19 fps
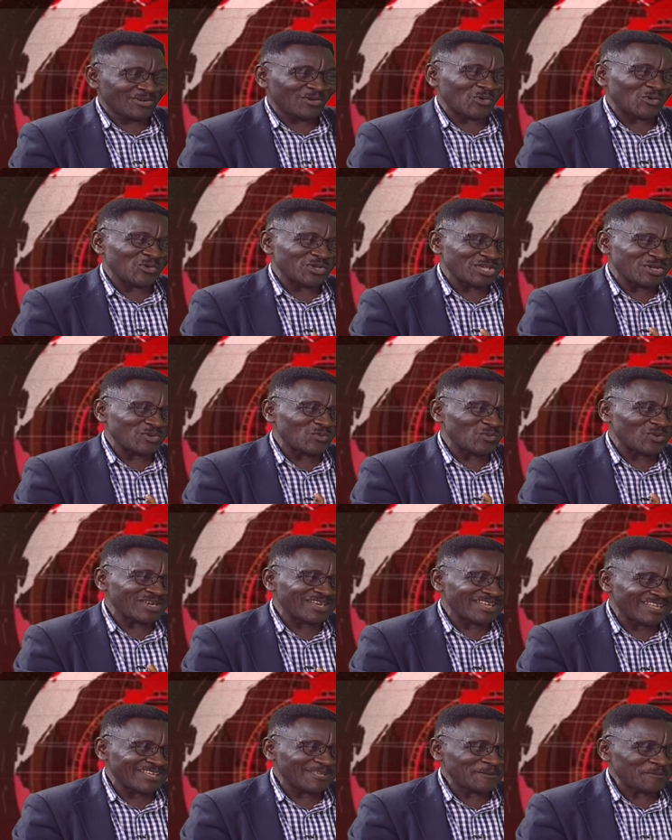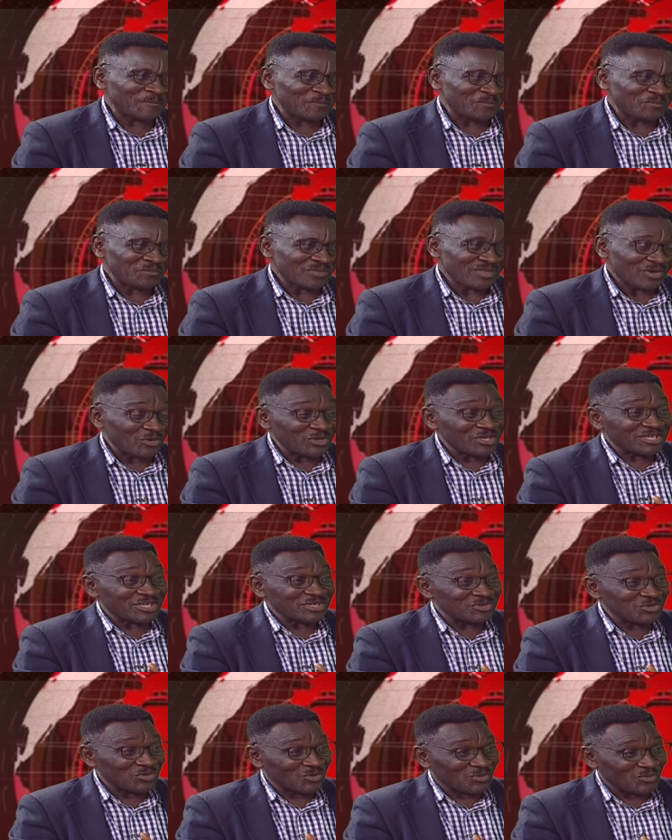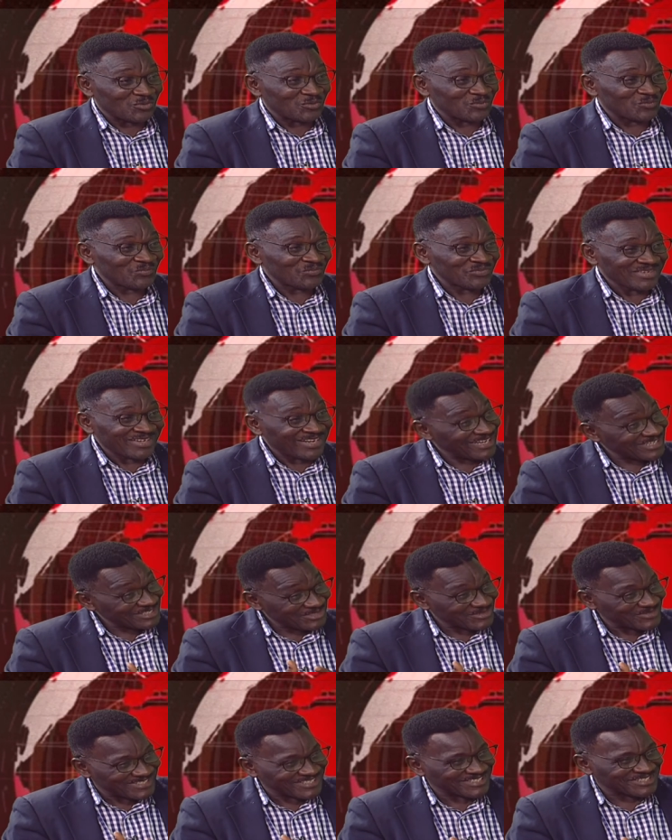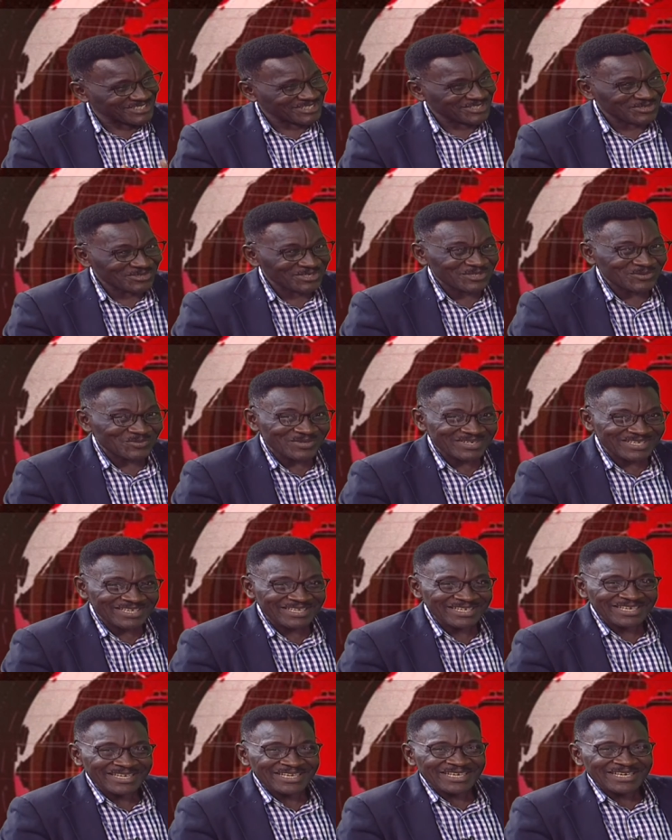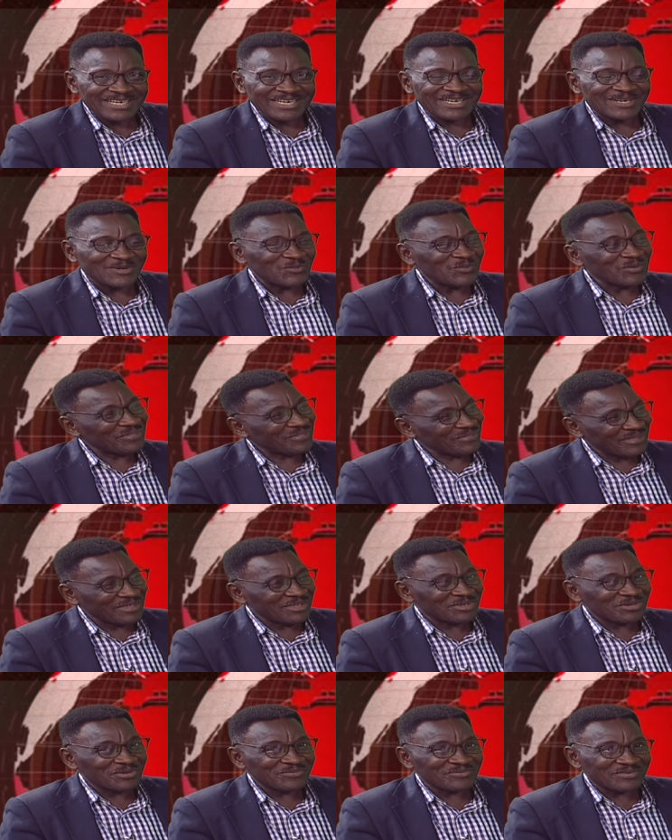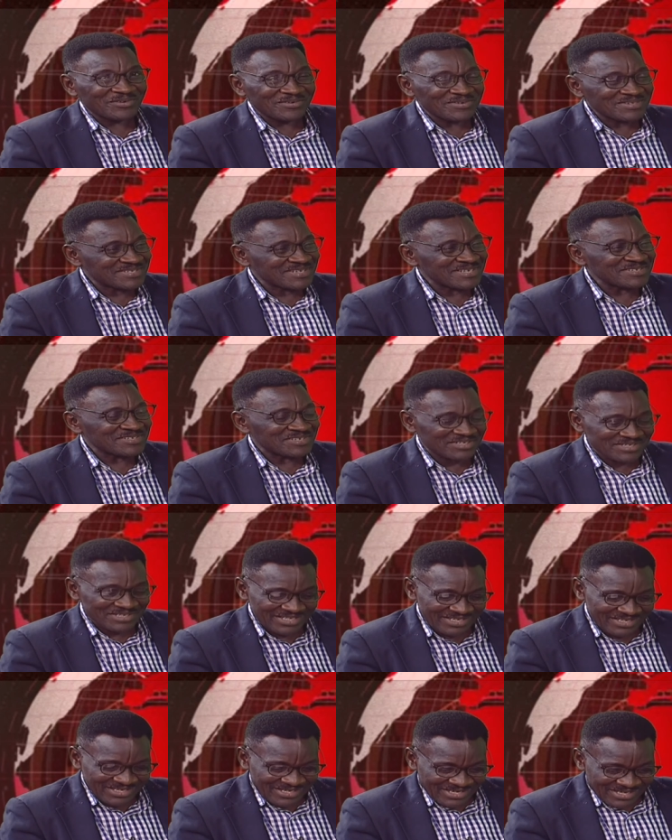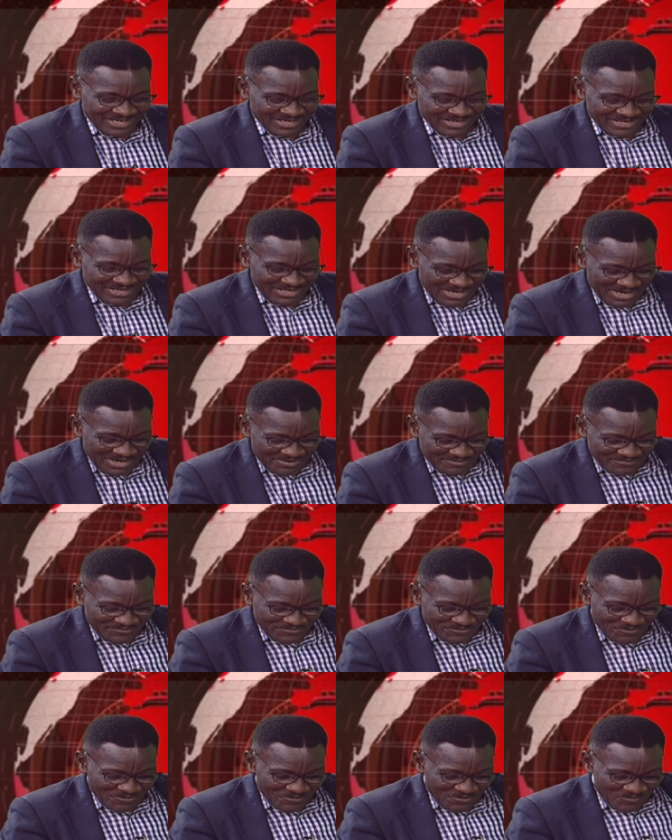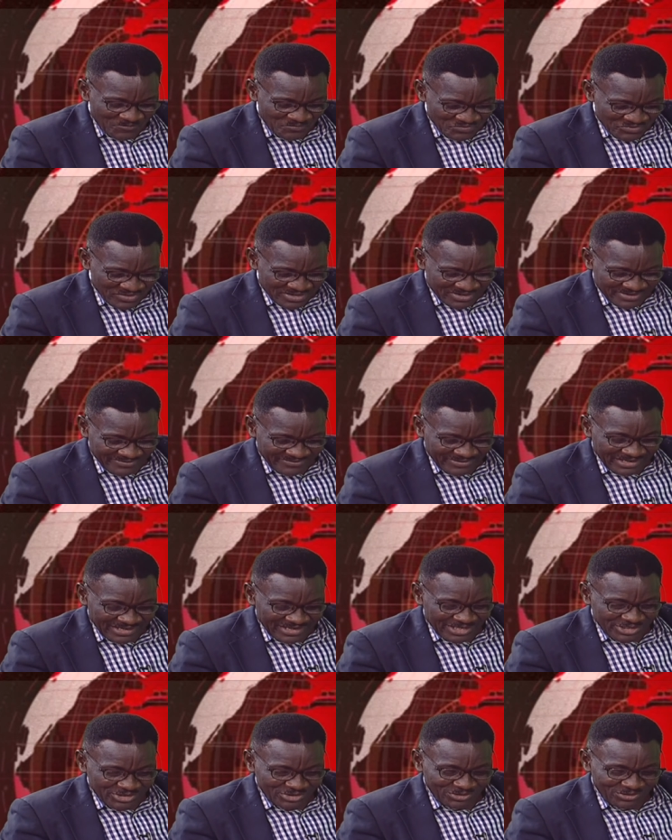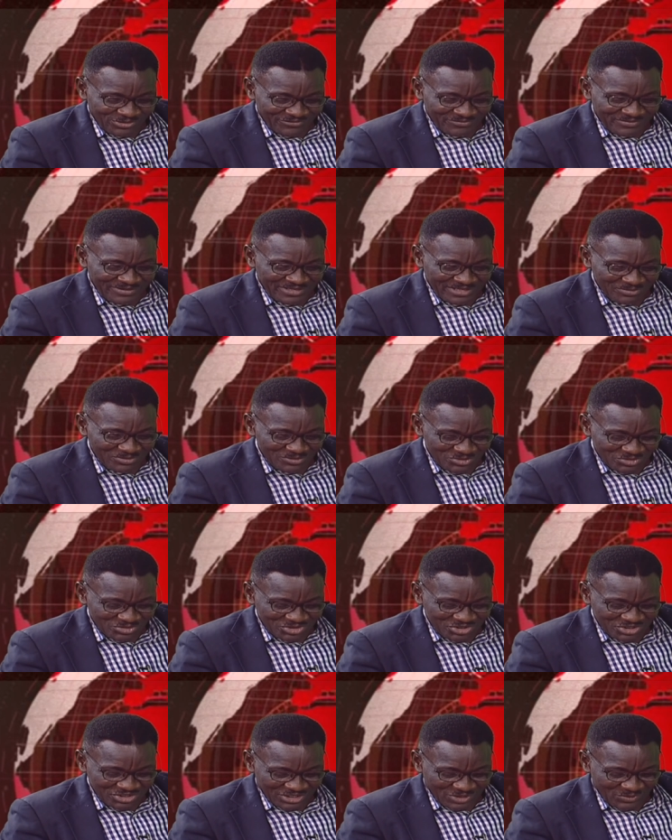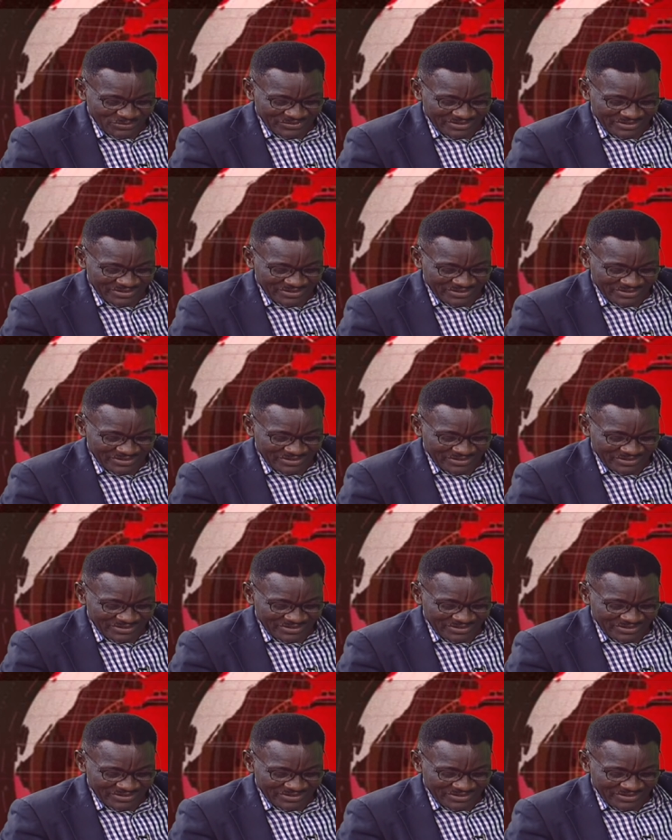Oyewole Oyedokun Ayodeji Oyewole. Thank uh, you, uh, we thank you very sincerely uh, for the little you've been able to share with